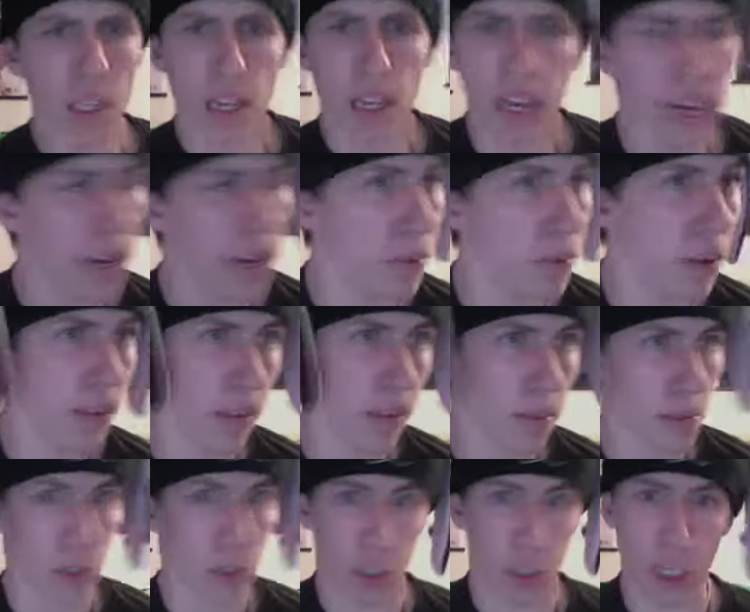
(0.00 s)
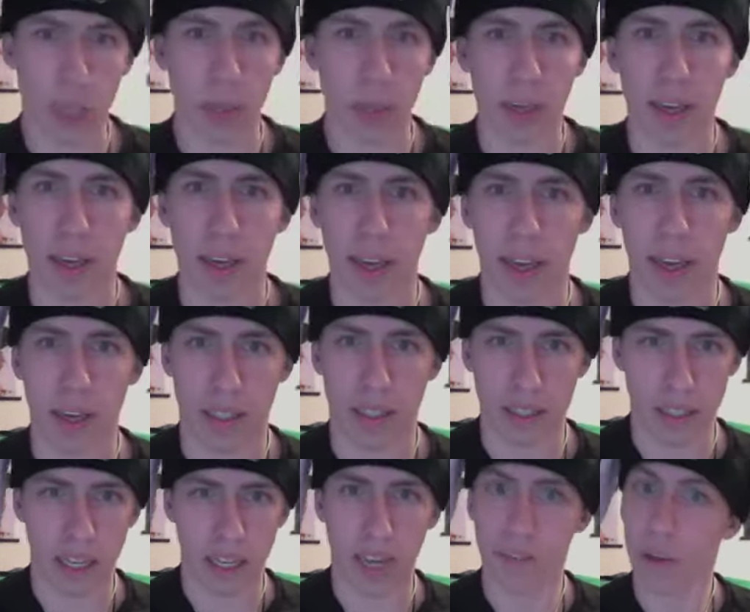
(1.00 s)
And one of them was chibi and
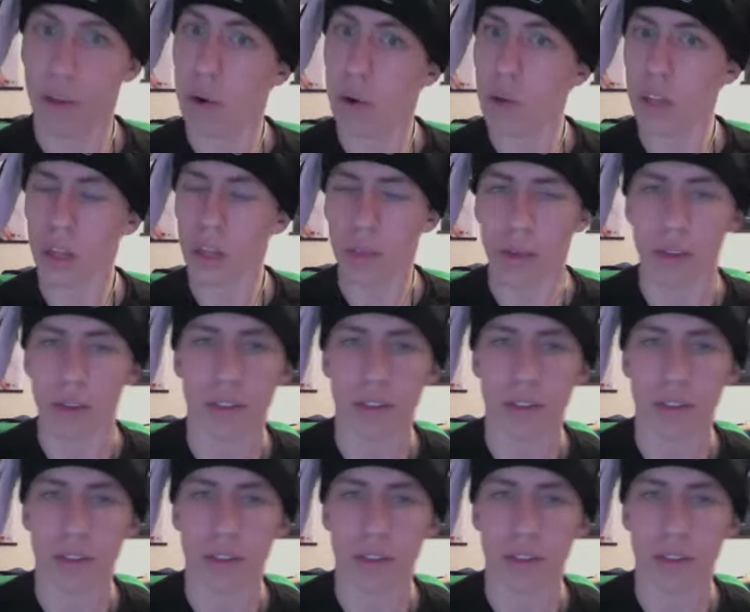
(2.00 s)
didn't have the hole in the middle.